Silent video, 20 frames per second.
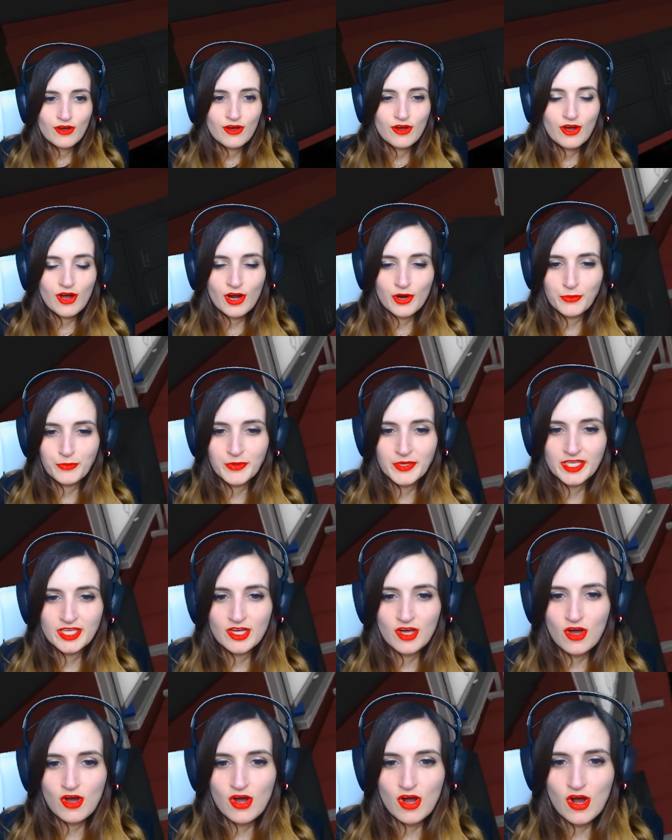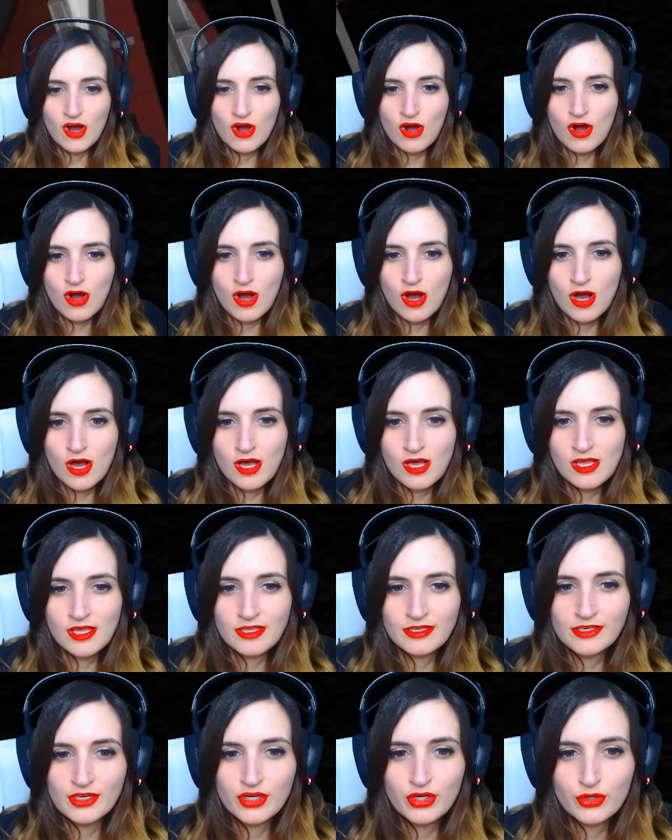Are we all
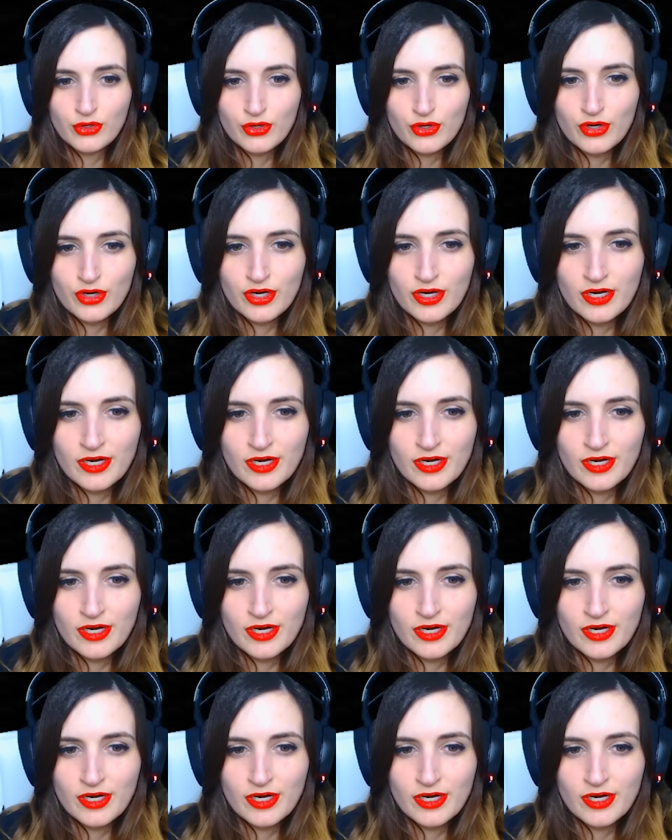cougar